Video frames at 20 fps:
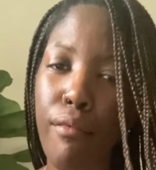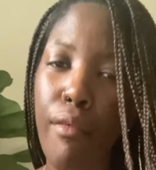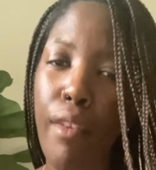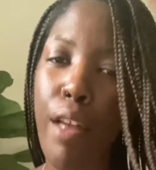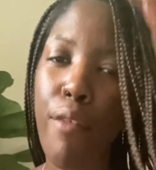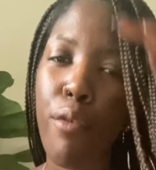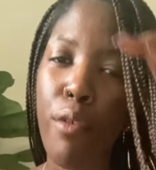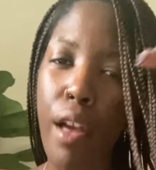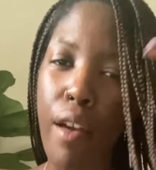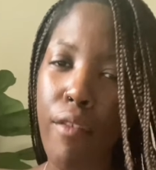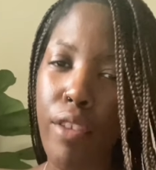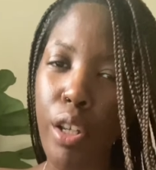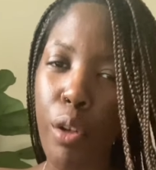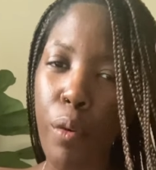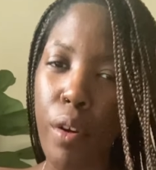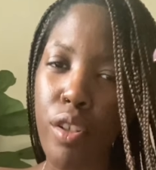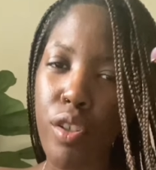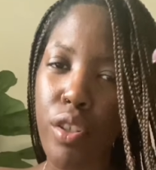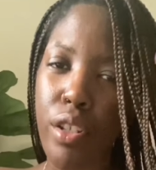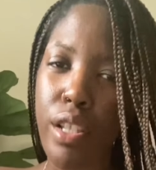if you have any
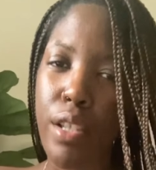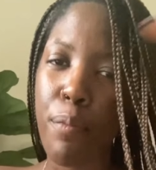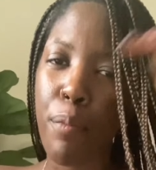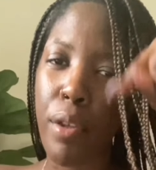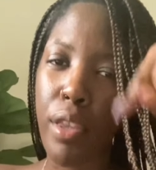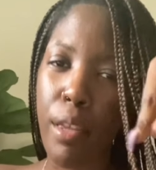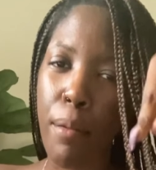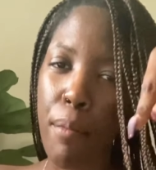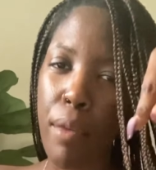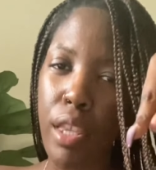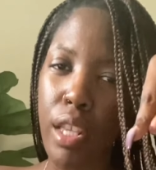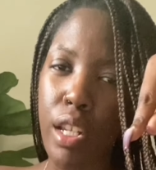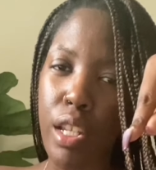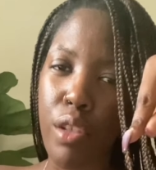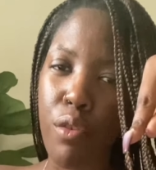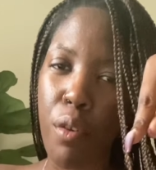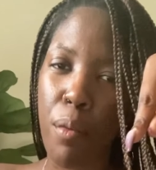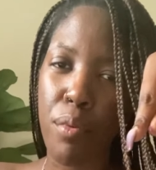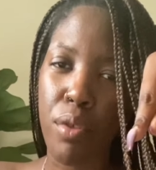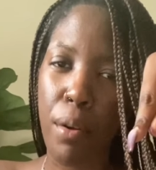questions, put them in the
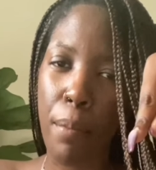description